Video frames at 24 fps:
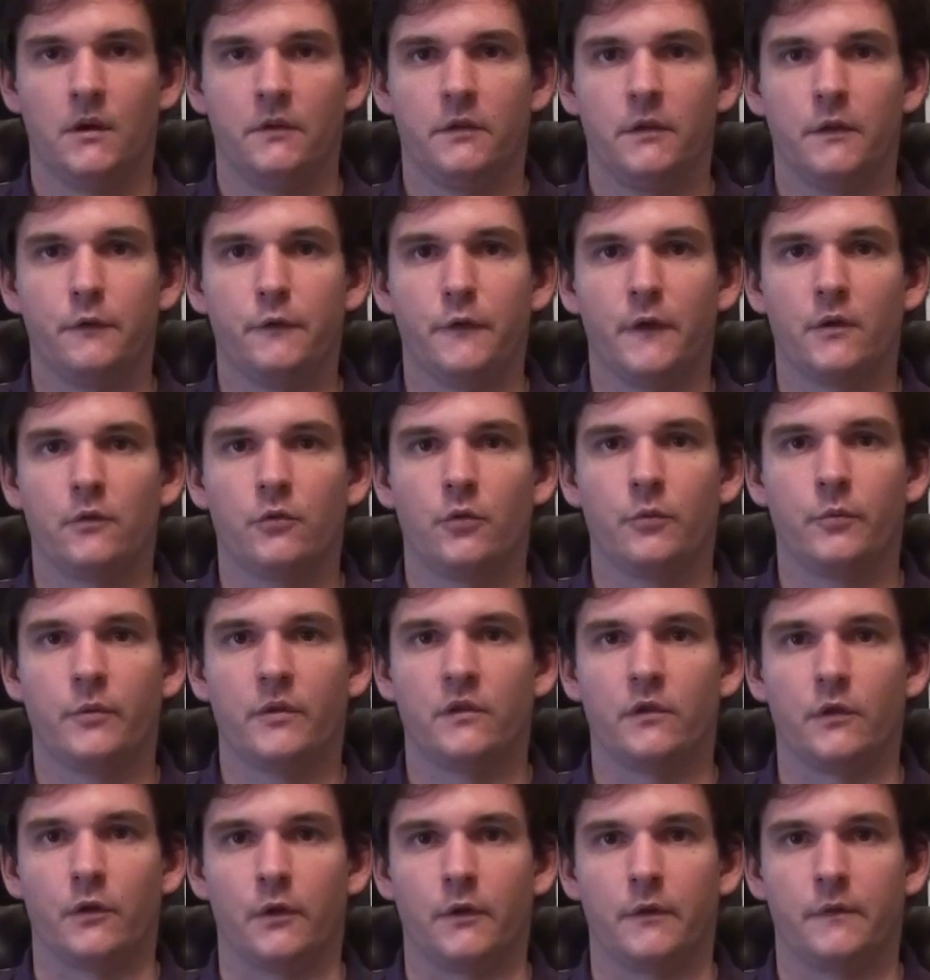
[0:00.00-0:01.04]
The Federal
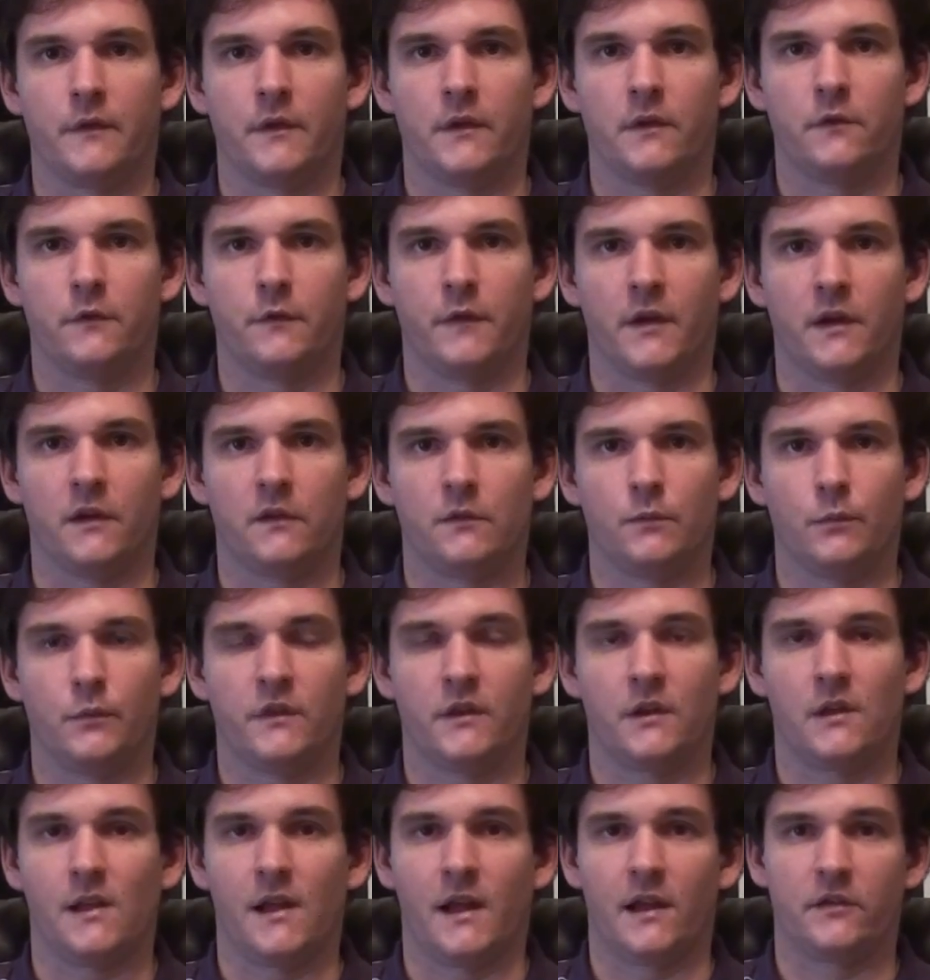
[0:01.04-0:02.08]
Reserve is faced with
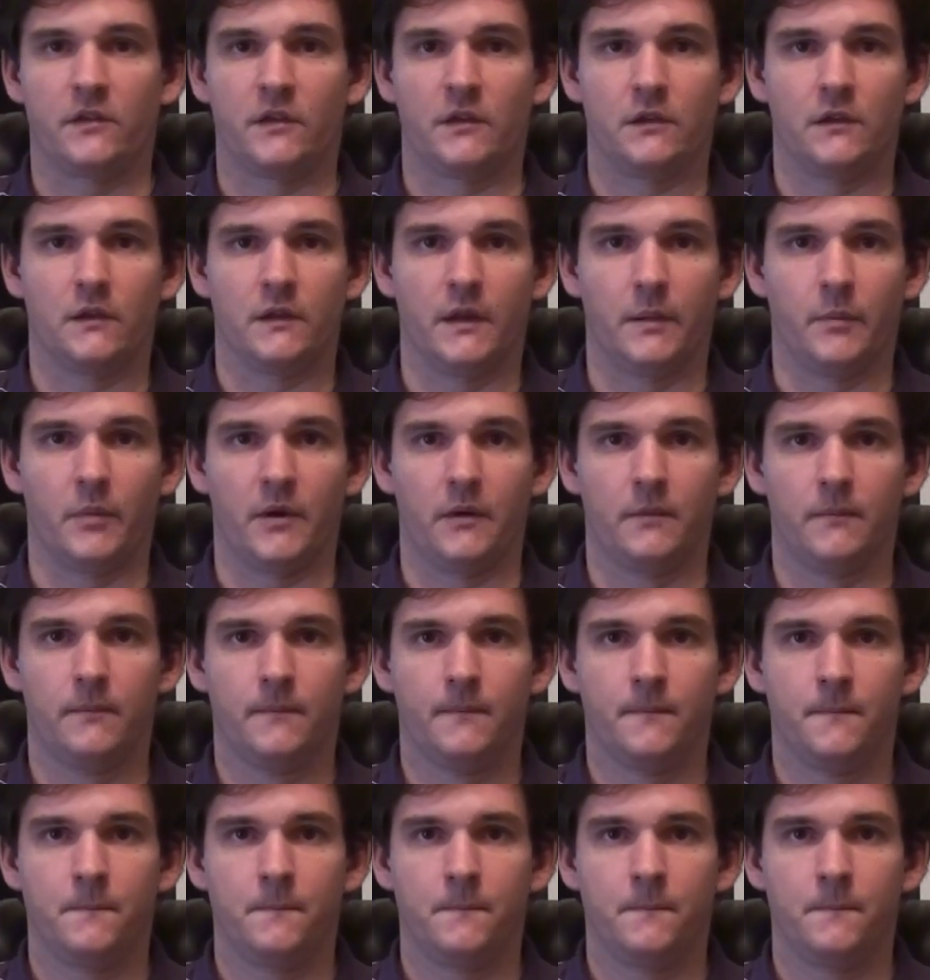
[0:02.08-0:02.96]
a classic dilemma.